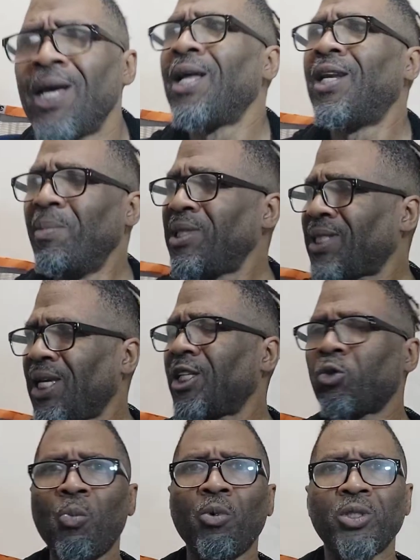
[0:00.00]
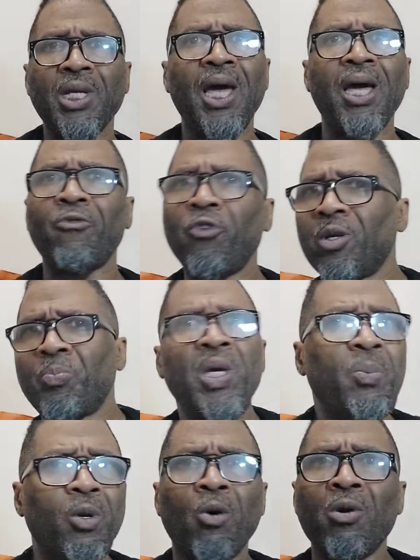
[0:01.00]
Let me say this one more time for the
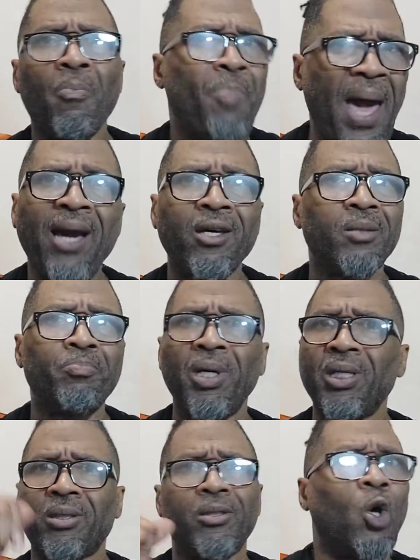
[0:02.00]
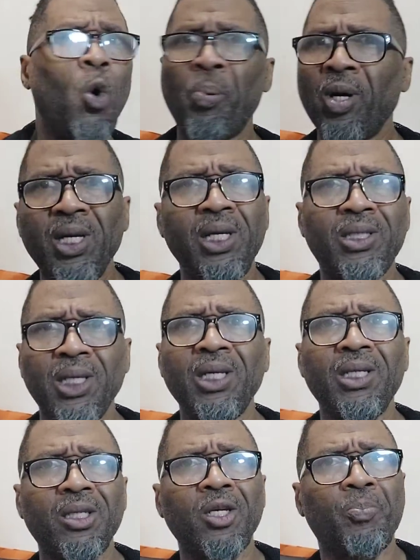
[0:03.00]
people on the back of the bus. No pun
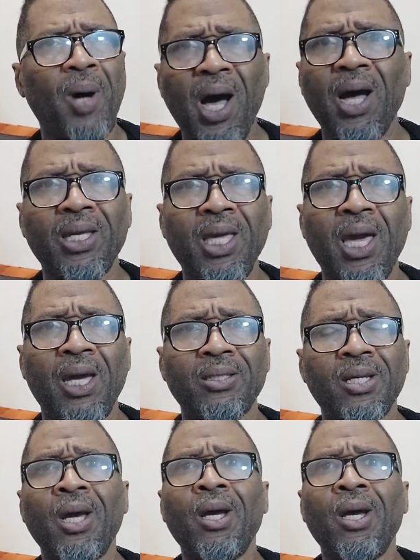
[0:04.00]
intended to the podcast.